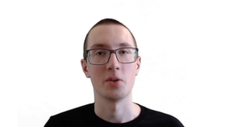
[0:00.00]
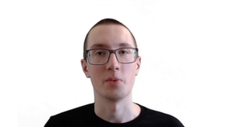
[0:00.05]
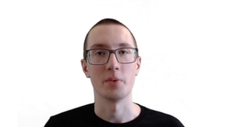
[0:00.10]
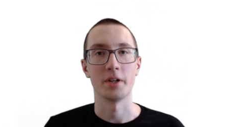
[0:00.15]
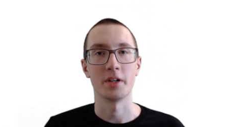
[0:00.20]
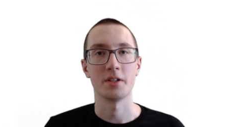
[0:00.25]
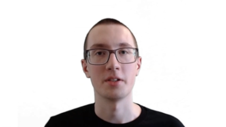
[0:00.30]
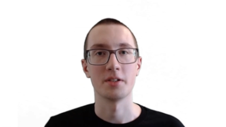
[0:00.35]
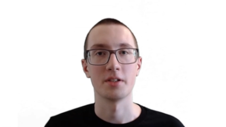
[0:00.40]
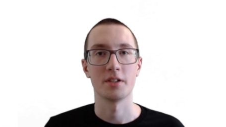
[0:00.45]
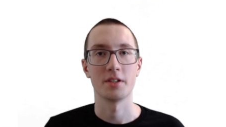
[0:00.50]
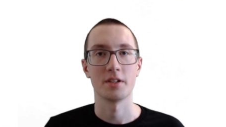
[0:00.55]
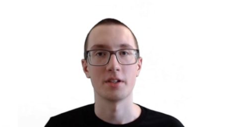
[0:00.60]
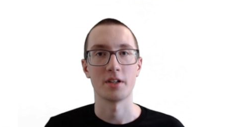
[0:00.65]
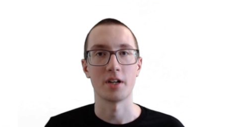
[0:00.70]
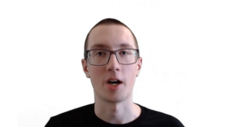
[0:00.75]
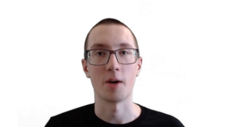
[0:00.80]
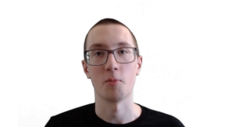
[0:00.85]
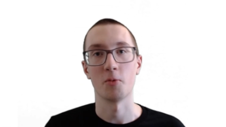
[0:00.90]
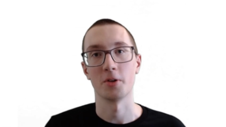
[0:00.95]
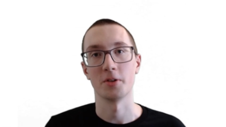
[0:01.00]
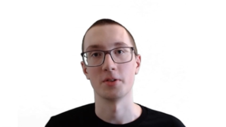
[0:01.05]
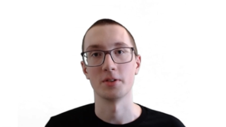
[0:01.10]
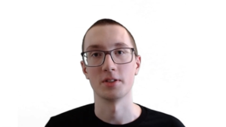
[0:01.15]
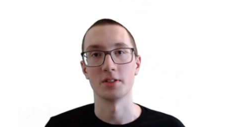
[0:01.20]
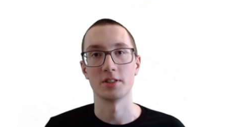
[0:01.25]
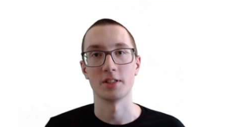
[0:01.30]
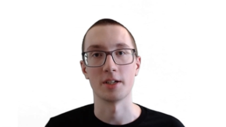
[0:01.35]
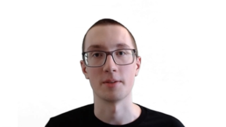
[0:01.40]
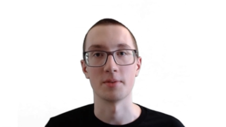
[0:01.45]
Well, I'm wondering
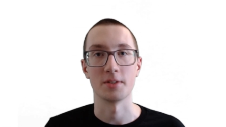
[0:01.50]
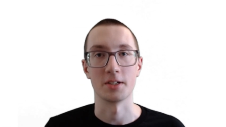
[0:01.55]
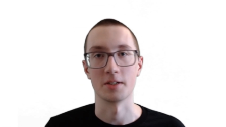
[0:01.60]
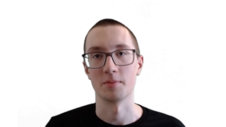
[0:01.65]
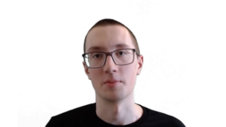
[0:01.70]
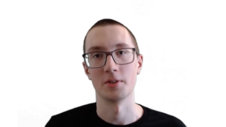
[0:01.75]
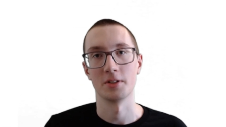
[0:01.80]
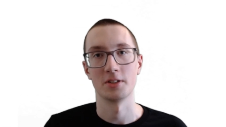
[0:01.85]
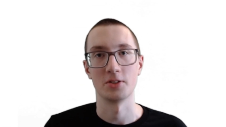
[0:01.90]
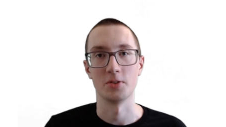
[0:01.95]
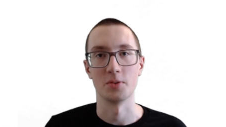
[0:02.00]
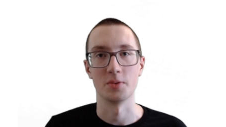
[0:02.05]
the same thing, but let's